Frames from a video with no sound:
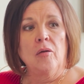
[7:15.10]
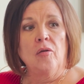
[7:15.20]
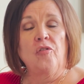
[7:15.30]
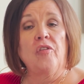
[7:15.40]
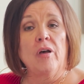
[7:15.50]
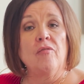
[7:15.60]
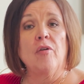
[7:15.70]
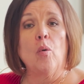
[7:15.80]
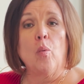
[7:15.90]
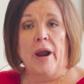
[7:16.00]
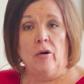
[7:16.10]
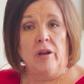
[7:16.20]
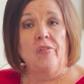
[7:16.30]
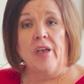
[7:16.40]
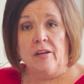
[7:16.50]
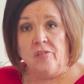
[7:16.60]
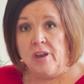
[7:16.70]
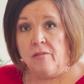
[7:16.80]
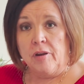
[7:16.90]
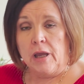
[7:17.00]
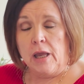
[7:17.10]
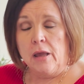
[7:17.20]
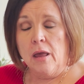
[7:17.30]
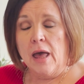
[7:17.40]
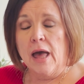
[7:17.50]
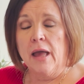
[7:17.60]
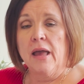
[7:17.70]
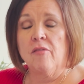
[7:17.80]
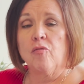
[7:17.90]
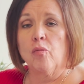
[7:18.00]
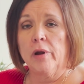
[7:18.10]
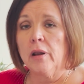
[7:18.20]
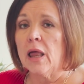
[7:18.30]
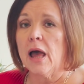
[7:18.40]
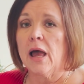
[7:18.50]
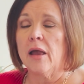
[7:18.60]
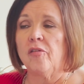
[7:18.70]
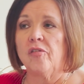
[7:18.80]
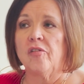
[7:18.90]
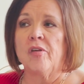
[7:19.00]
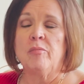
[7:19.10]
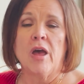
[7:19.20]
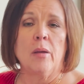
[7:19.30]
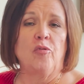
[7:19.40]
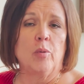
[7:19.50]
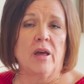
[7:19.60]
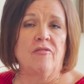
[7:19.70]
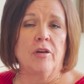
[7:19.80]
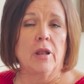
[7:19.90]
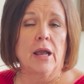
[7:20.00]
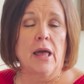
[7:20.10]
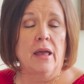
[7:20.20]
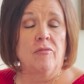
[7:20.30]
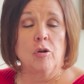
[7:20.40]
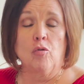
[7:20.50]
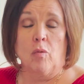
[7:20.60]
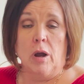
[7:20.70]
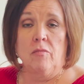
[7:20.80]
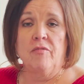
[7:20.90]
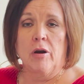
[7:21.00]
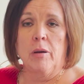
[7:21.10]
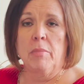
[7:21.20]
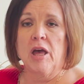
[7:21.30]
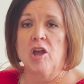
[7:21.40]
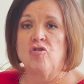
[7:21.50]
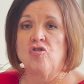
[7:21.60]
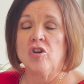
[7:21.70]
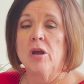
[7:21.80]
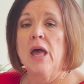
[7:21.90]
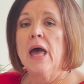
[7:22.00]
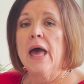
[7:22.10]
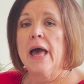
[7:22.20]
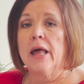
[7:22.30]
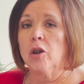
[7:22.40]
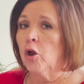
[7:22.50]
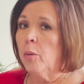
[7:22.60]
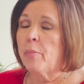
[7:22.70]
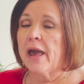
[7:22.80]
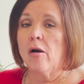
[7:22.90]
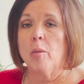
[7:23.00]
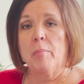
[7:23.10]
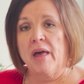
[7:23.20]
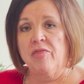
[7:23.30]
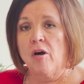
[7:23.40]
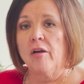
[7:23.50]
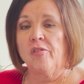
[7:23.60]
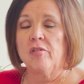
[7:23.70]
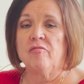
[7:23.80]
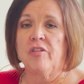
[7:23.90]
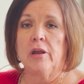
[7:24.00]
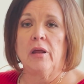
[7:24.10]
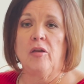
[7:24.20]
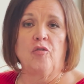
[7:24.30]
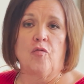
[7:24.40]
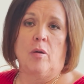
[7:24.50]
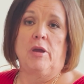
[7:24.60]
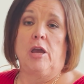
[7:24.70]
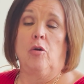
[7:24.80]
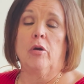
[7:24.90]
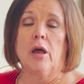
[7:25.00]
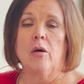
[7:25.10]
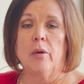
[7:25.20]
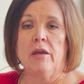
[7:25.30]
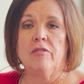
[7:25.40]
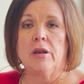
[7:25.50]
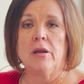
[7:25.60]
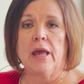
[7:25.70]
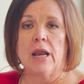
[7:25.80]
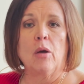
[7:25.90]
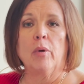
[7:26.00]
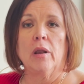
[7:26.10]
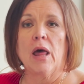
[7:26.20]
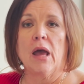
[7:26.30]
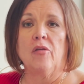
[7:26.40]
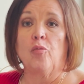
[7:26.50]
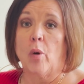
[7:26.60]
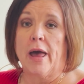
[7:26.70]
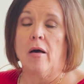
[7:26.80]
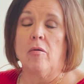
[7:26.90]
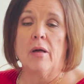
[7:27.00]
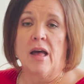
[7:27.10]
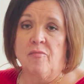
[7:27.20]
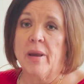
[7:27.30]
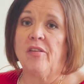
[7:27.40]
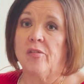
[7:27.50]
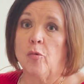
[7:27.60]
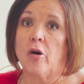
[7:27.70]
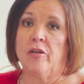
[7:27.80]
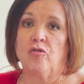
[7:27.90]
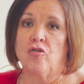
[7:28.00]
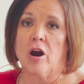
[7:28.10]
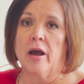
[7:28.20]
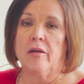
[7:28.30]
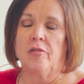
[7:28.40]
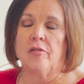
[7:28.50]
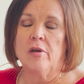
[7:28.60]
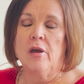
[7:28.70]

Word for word: self awareness activity. I have realized sometimes when I feel like I haven't grown very much, I look back on my thoughts and feelings from a year ago, even, and I realize, wow, I've made some great strides.